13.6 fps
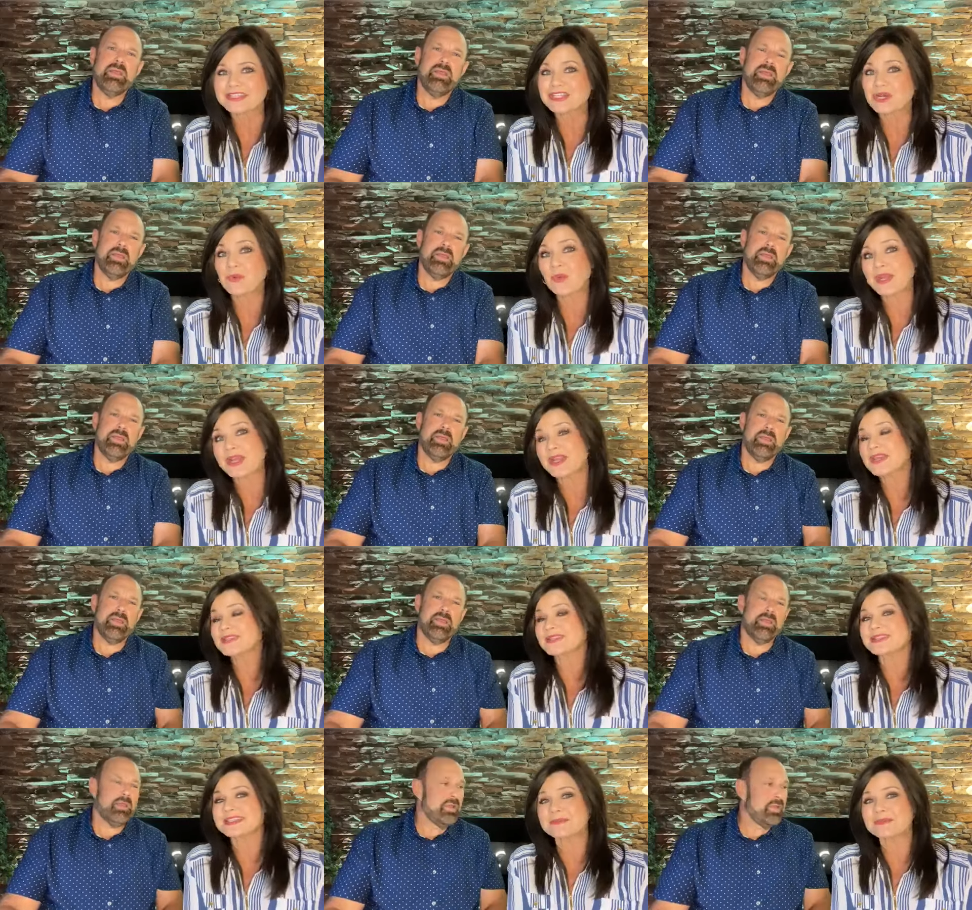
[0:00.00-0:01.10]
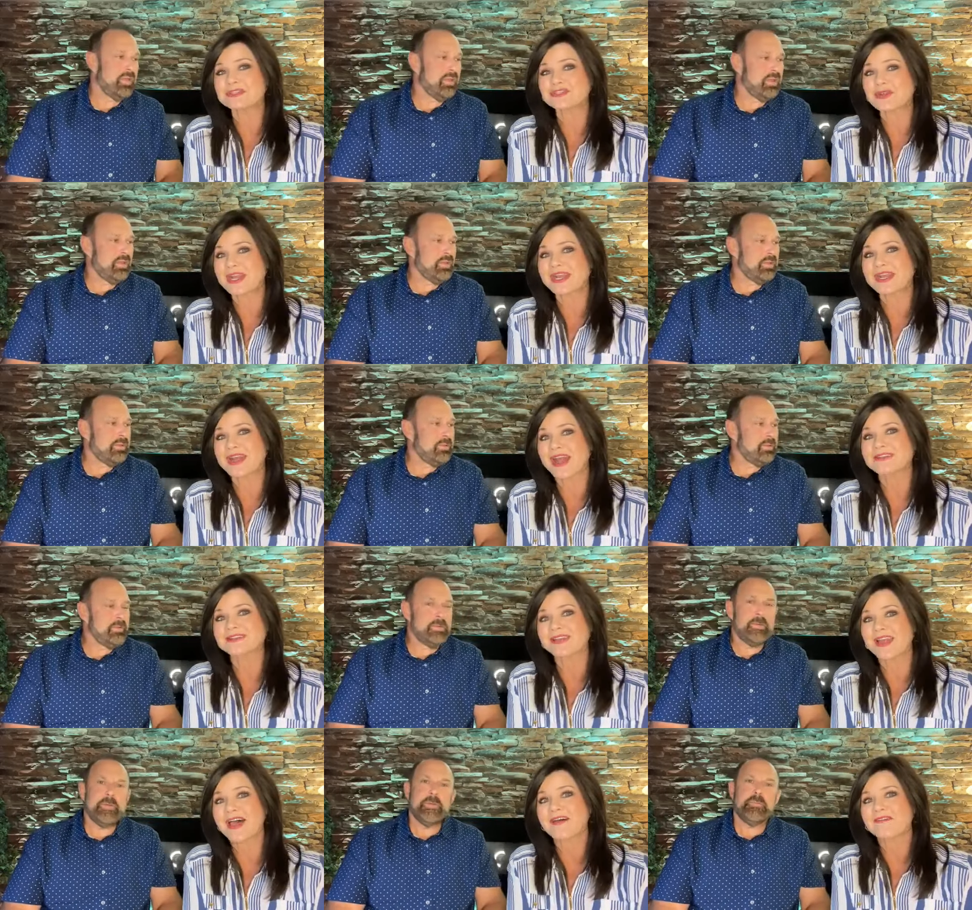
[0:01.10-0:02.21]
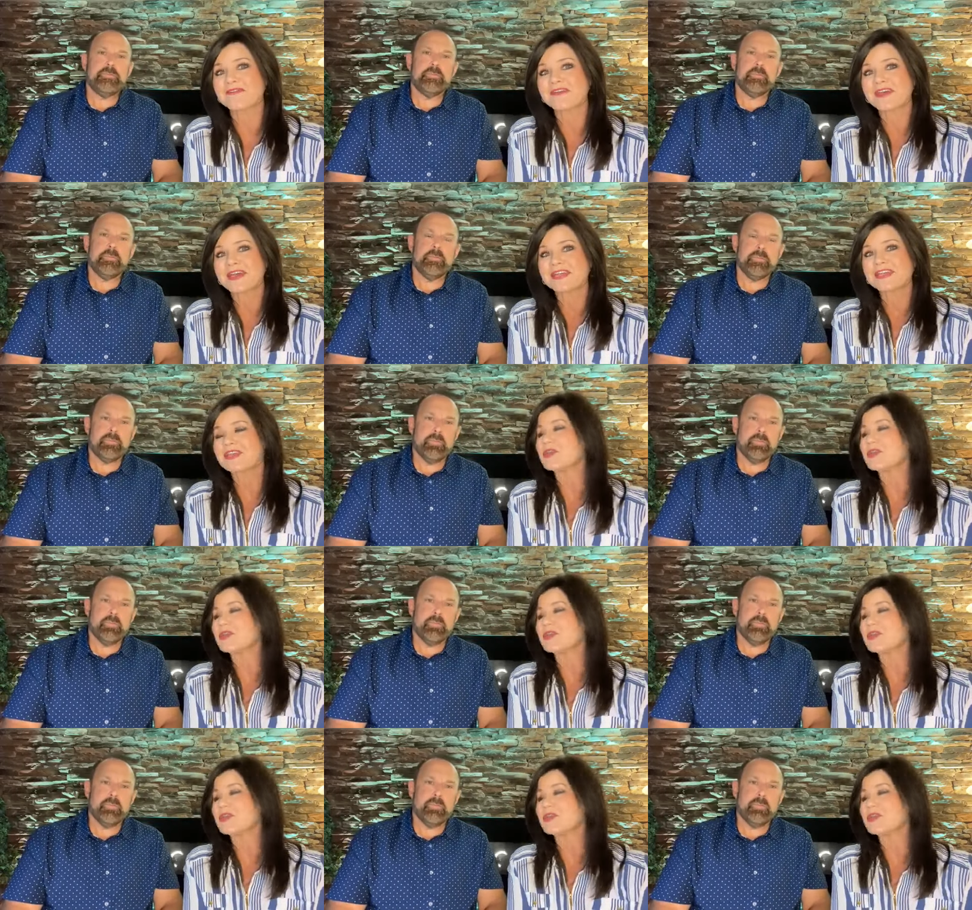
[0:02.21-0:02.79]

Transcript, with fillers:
Speaker 1: And so what it is is demonstrating God's love.